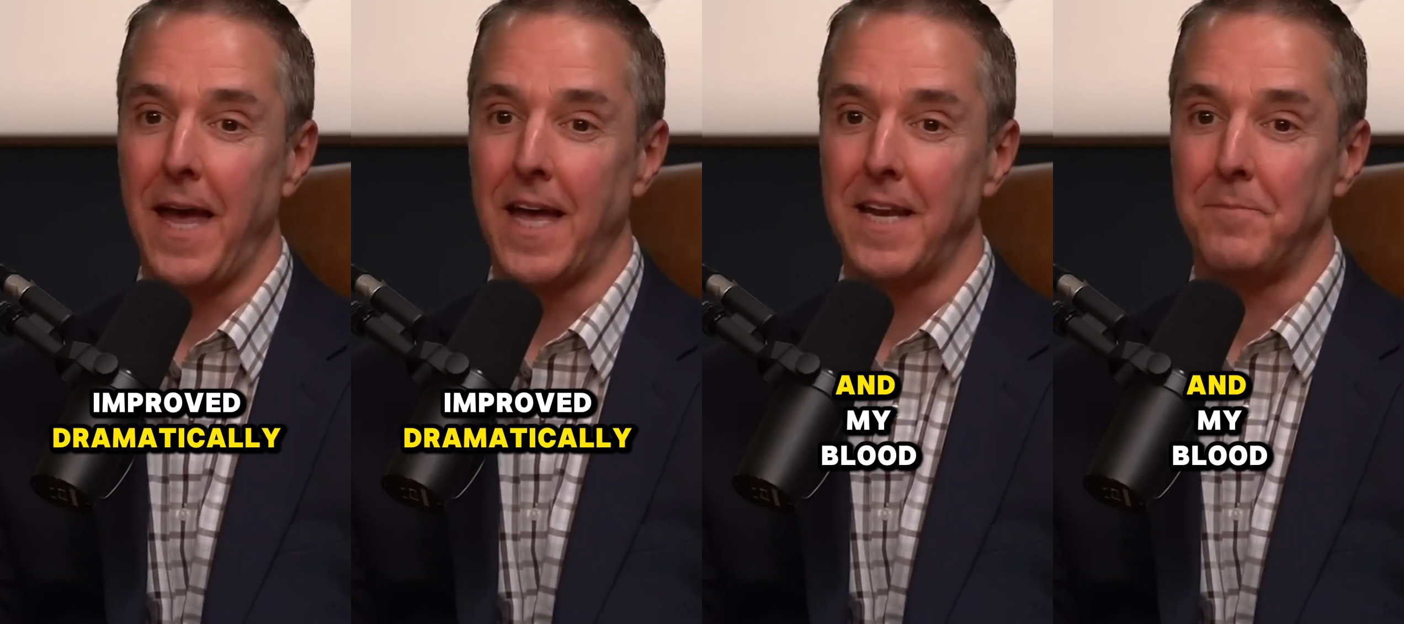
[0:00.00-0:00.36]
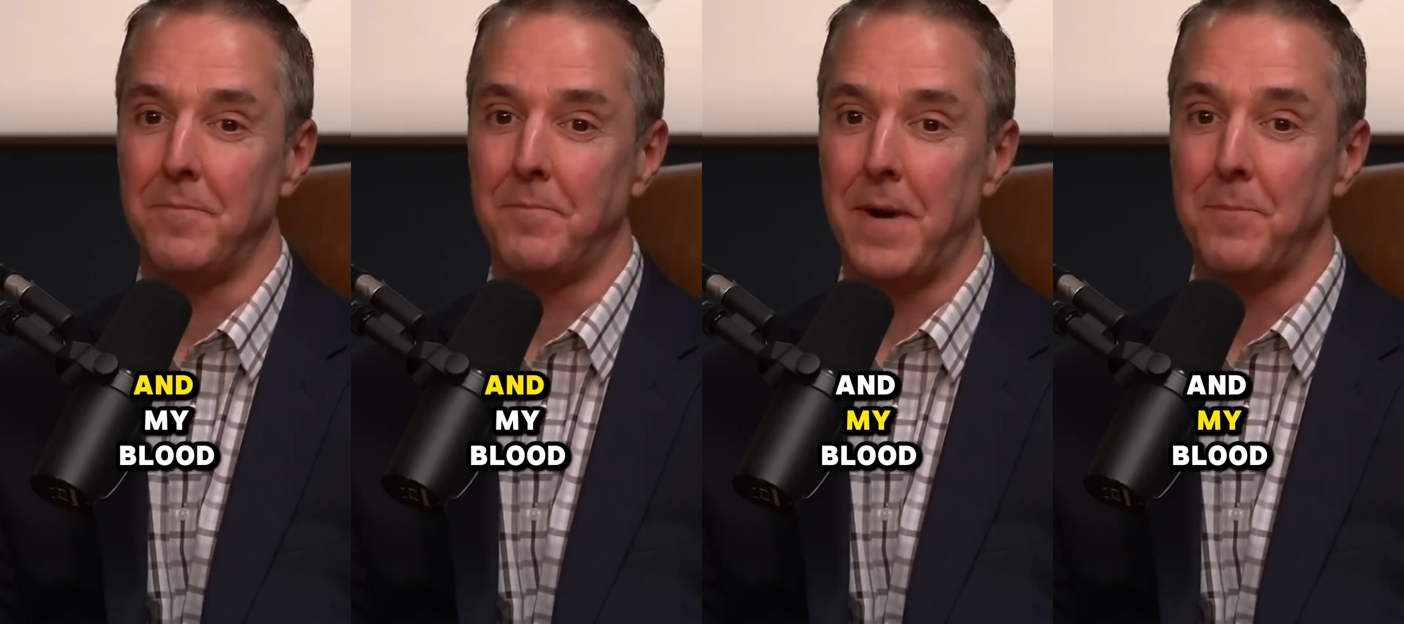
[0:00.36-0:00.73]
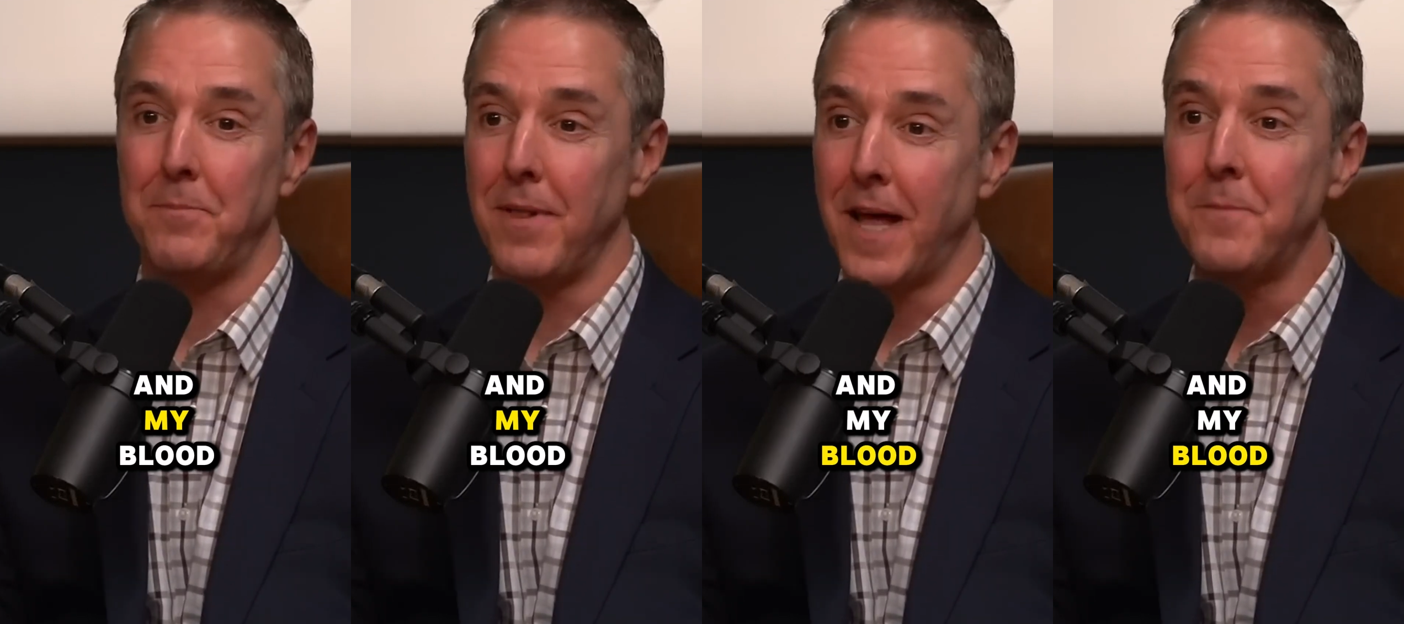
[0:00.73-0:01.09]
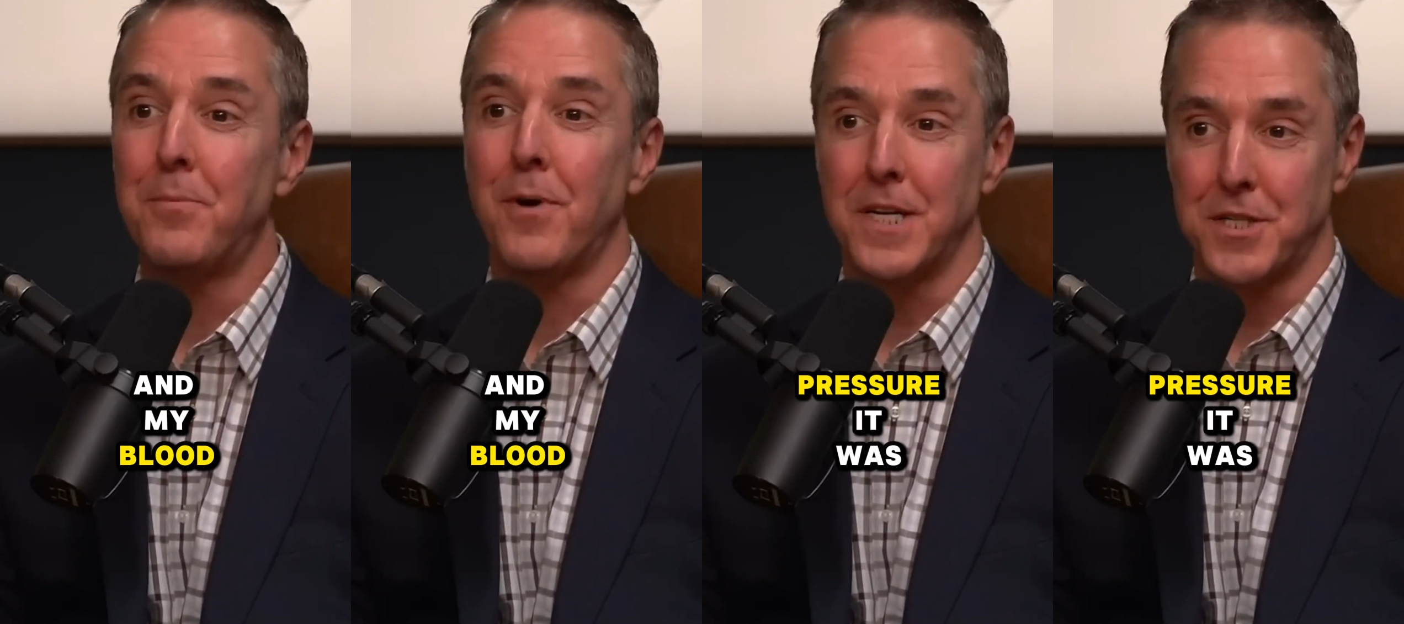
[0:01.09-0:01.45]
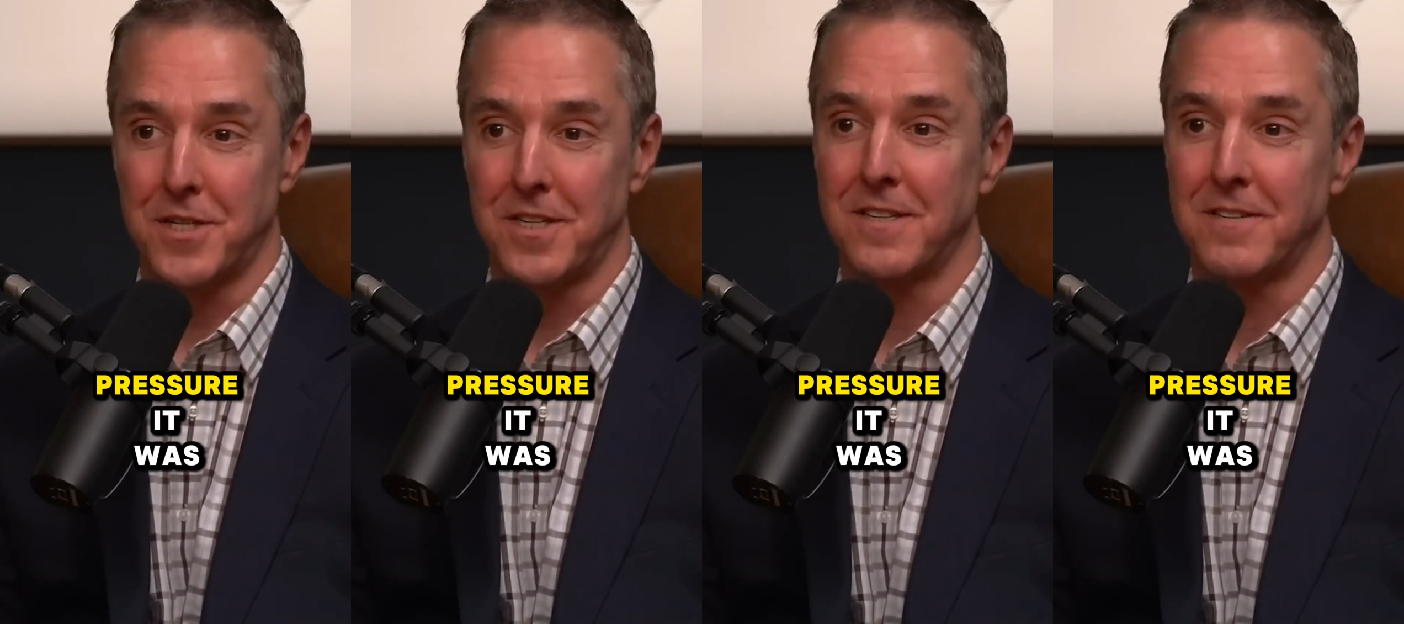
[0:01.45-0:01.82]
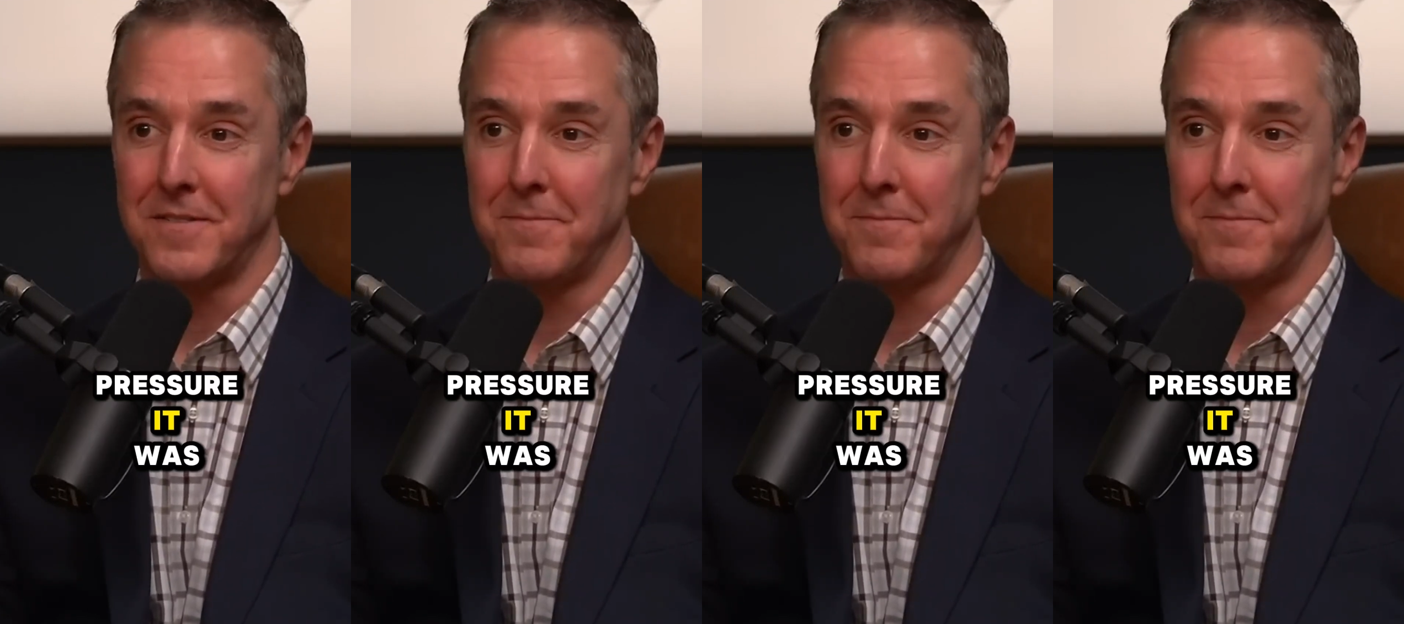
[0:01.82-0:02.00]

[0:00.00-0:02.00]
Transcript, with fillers: And my blood pressure,